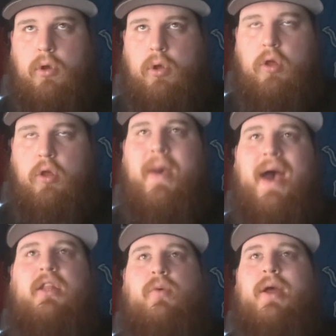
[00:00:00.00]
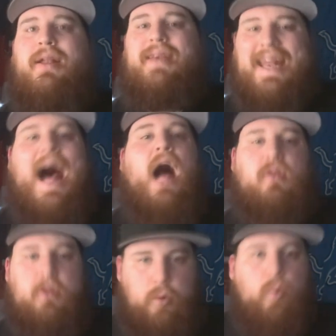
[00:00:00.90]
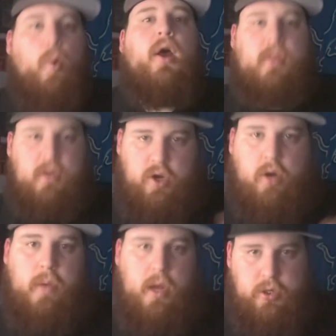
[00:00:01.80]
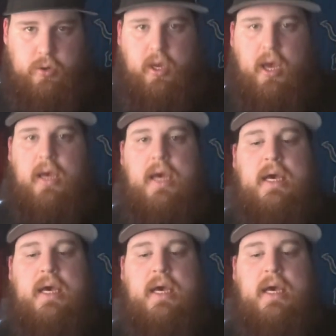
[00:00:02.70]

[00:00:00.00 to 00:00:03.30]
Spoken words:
let's go back to when Ken Holland was the general manager, okay?